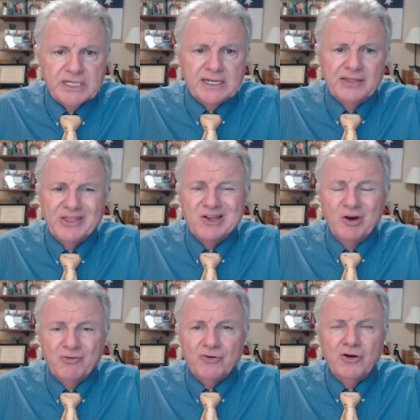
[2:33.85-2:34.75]
And I think
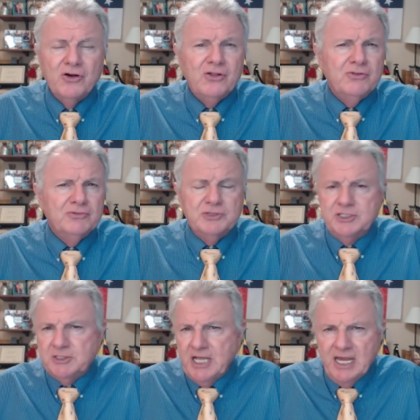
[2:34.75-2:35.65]
overall,
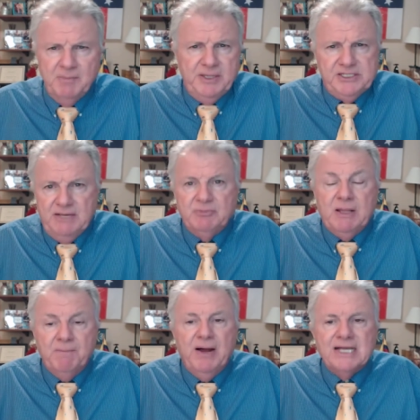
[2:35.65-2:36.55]
it's got to be
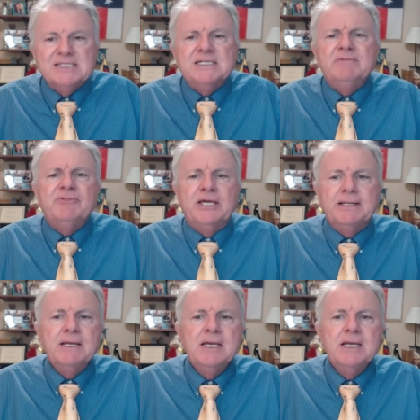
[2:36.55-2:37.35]
something positive that